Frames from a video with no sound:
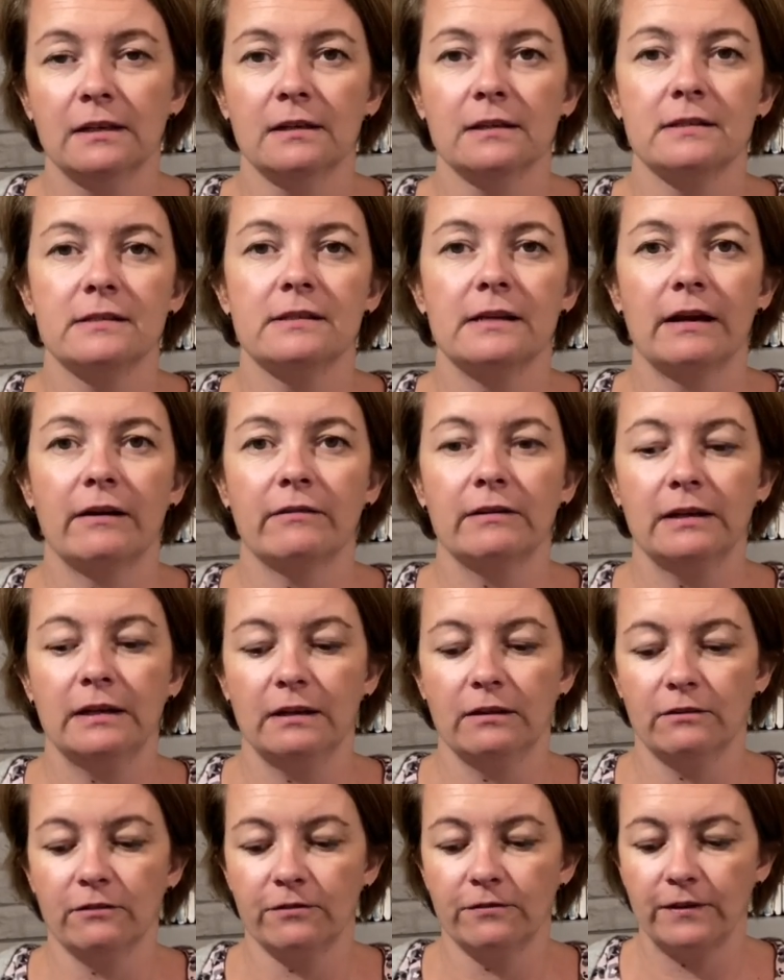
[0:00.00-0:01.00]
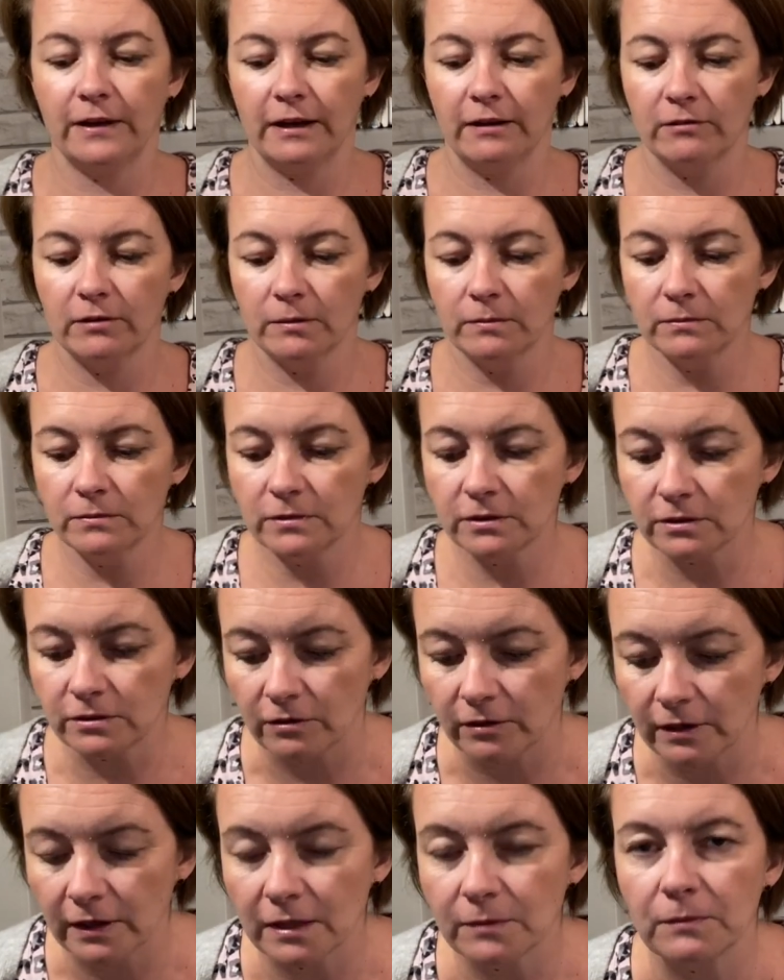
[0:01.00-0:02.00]
down in Fareham.
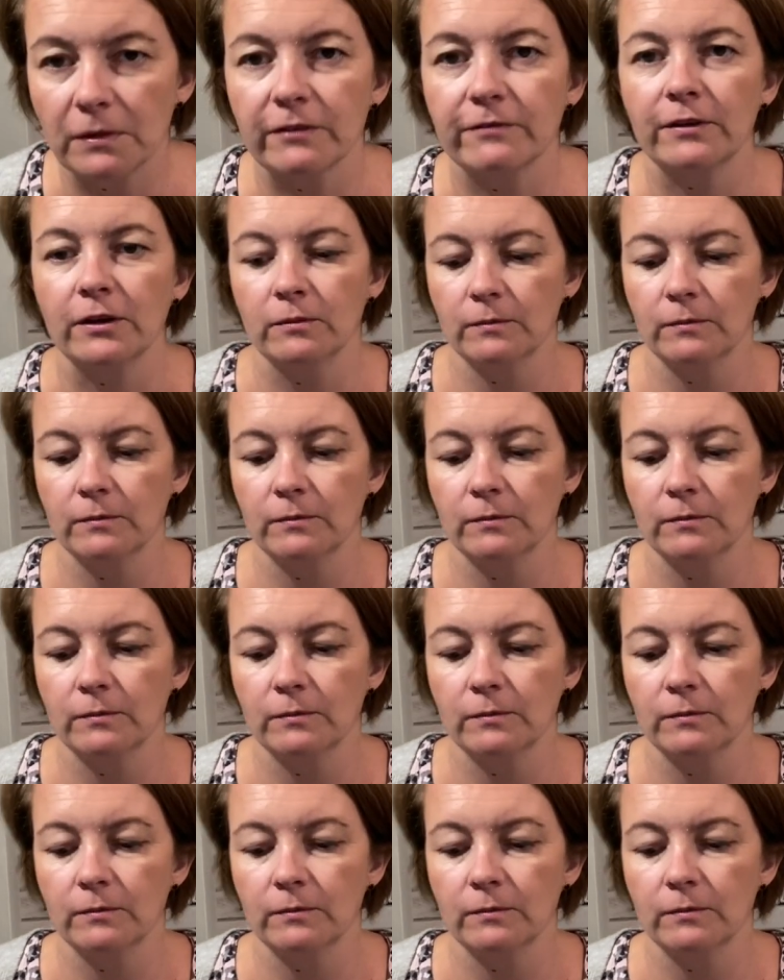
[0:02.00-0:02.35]
Sorry, that's my phone